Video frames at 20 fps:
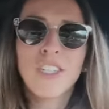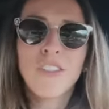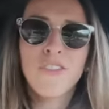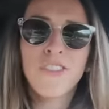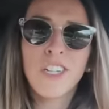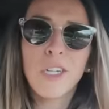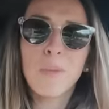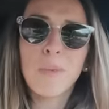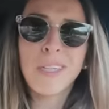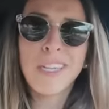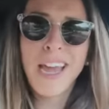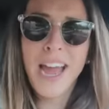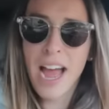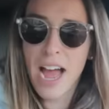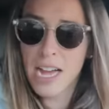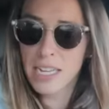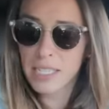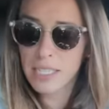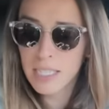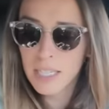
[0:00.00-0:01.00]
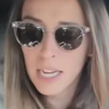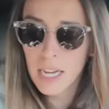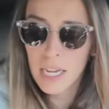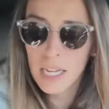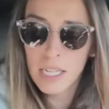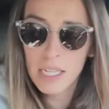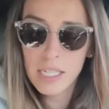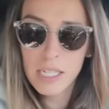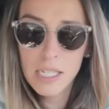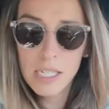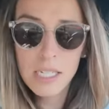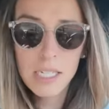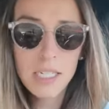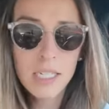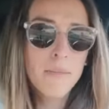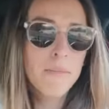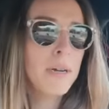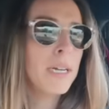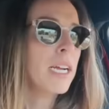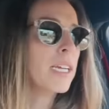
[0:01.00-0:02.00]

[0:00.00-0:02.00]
should fill up with gas because my